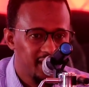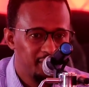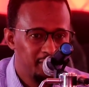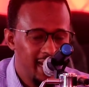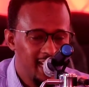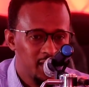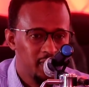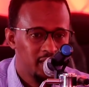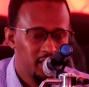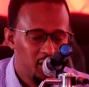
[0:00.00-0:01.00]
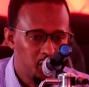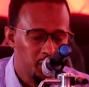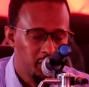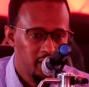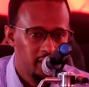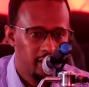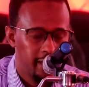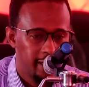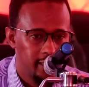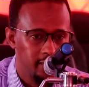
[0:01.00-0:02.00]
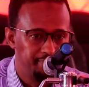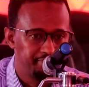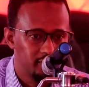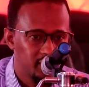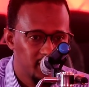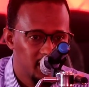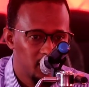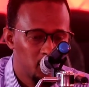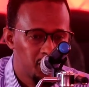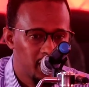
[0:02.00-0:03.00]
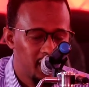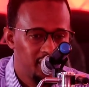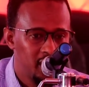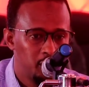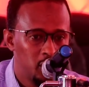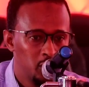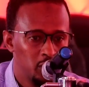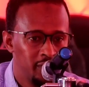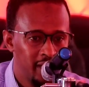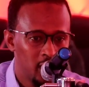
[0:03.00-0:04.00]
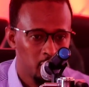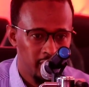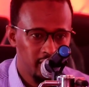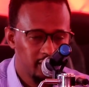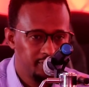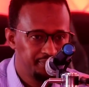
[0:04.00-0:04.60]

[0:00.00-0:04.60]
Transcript: My expectation to serve in a political environment,